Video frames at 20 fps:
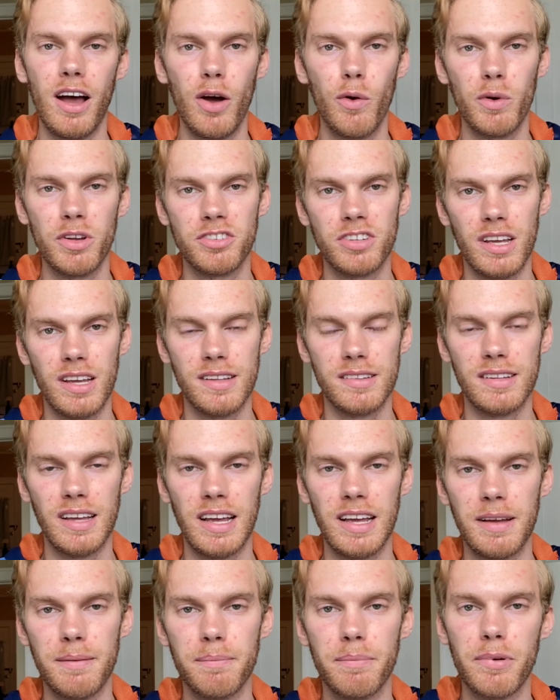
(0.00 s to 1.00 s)
which is
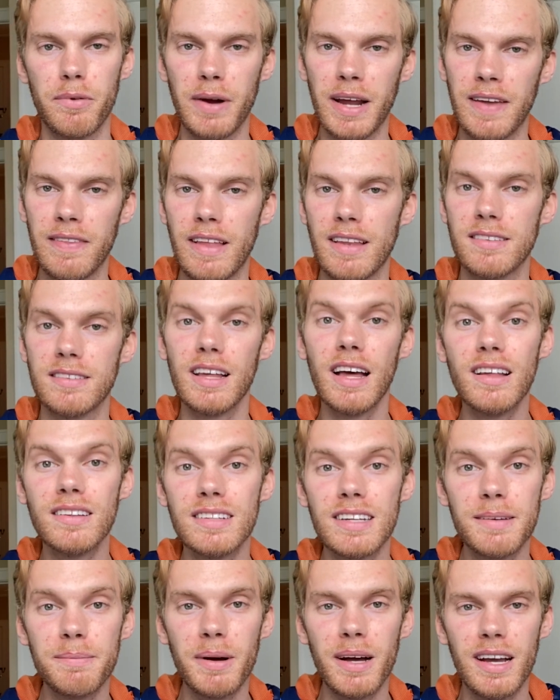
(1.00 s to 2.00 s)
a brand that sells
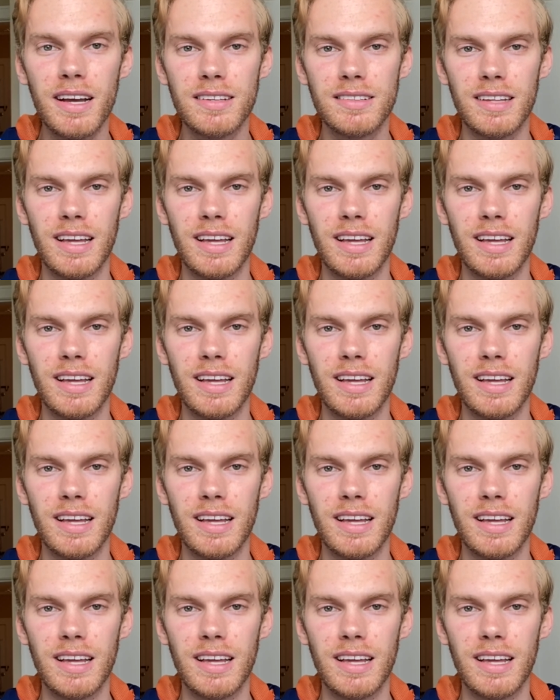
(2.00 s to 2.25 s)
e-bikes,